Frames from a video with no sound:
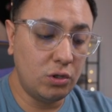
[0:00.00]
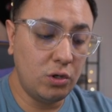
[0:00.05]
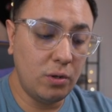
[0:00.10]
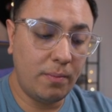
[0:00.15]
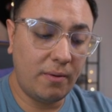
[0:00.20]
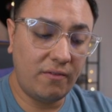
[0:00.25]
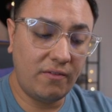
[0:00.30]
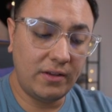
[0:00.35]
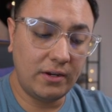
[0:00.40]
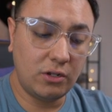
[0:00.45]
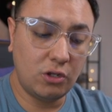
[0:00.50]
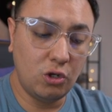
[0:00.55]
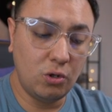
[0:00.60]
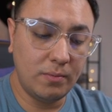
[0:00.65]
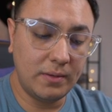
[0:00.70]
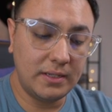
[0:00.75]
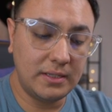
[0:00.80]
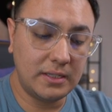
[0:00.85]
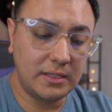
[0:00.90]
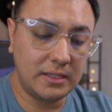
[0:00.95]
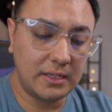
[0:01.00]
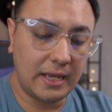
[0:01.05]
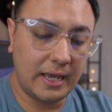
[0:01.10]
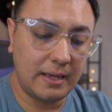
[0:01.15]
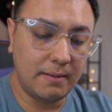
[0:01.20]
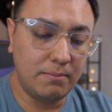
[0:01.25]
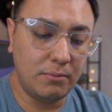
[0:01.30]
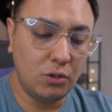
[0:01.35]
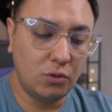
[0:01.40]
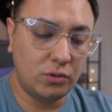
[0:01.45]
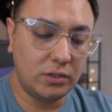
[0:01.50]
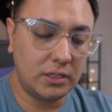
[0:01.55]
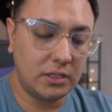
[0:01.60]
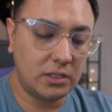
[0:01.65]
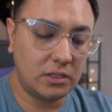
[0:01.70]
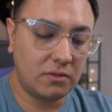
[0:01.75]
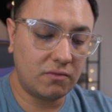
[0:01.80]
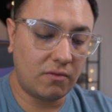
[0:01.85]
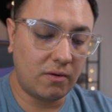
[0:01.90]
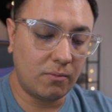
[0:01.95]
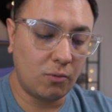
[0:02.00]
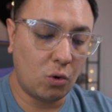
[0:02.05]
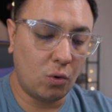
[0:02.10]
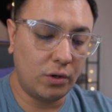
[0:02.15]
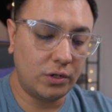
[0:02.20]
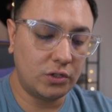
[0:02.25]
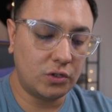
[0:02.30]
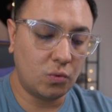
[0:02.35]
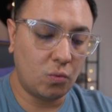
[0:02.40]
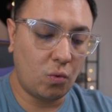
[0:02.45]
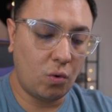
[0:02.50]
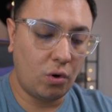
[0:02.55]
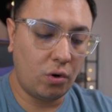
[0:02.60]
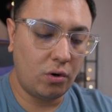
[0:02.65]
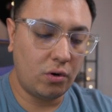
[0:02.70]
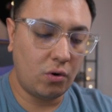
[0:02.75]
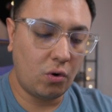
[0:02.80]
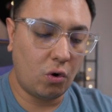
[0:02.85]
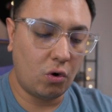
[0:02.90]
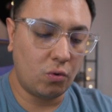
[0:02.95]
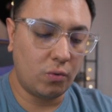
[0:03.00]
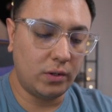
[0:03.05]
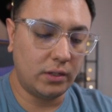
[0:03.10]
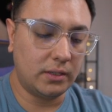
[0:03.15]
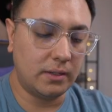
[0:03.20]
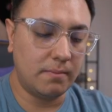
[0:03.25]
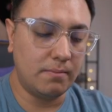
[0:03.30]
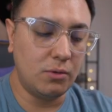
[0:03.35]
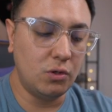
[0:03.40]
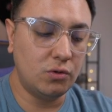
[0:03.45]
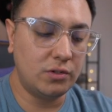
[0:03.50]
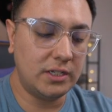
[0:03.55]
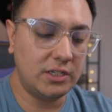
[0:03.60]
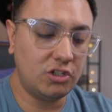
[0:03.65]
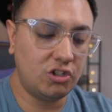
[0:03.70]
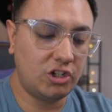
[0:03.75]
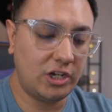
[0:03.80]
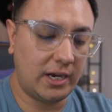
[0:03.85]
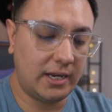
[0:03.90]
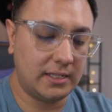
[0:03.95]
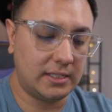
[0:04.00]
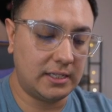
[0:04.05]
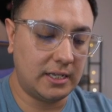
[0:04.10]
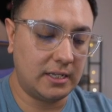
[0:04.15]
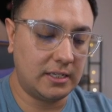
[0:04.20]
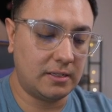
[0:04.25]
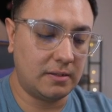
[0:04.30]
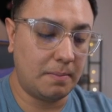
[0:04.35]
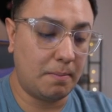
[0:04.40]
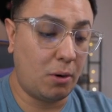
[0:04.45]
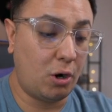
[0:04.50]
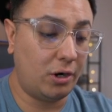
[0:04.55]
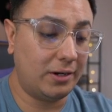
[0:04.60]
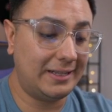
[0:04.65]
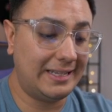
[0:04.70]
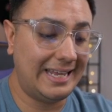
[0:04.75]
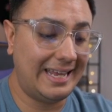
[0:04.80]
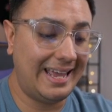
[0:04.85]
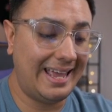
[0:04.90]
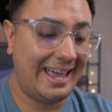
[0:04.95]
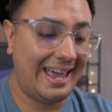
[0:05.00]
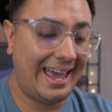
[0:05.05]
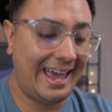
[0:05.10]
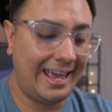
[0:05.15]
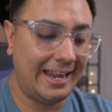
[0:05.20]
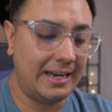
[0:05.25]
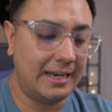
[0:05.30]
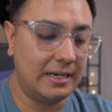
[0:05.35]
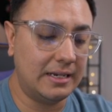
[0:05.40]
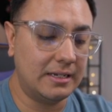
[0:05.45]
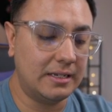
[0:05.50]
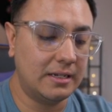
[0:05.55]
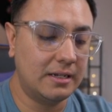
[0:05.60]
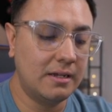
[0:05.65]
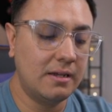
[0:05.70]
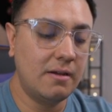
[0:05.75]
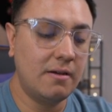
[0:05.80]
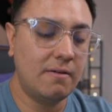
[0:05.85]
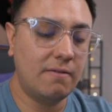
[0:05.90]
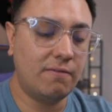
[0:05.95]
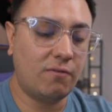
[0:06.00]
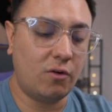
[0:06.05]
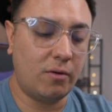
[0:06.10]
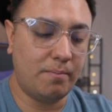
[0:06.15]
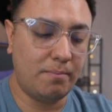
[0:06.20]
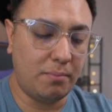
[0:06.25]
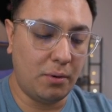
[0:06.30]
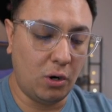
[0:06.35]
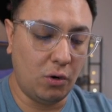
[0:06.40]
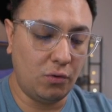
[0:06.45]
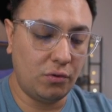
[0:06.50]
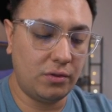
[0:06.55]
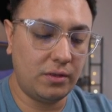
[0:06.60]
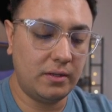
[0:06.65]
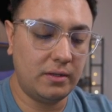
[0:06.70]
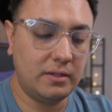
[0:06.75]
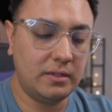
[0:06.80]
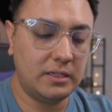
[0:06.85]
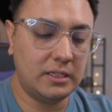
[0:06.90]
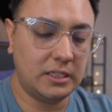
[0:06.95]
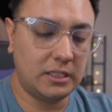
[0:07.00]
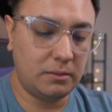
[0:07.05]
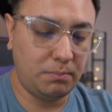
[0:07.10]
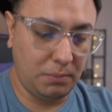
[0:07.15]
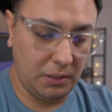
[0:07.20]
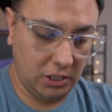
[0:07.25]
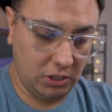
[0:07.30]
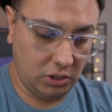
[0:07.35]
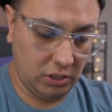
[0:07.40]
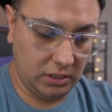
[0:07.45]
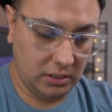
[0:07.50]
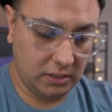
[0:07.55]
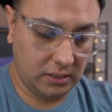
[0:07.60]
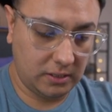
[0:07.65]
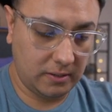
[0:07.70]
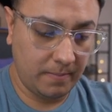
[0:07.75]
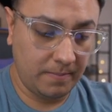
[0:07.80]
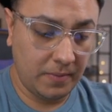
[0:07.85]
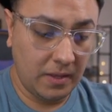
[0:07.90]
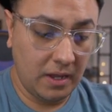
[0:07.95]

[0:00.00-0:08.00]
prevent humans and mutants from going to war, or will the Mutant Genesis mark the end for both species?